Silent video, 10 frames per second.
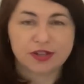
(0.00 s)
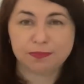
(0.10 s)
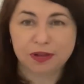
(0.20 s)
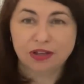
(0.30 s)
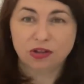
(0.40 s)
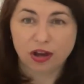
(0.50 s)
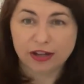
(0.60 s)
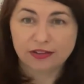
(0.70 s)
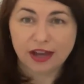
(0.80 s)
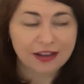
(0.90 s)
something
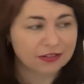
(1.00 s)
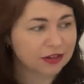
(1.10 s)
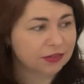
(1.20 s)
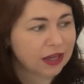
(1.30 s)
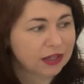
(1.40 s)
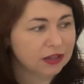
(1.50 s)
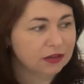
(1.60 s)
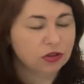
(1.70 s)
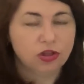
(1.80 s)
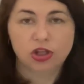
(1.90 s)
like that that they
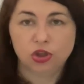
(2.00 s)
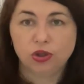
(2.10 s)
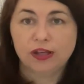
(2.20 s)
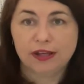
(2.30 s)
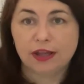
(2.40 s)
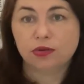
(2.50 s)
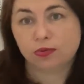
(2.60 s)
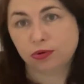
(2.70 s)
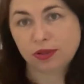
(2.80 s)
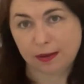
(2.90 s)
that you can get
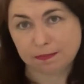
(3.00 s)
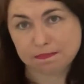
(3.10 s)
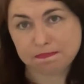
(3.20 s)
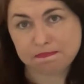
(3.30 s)
through them.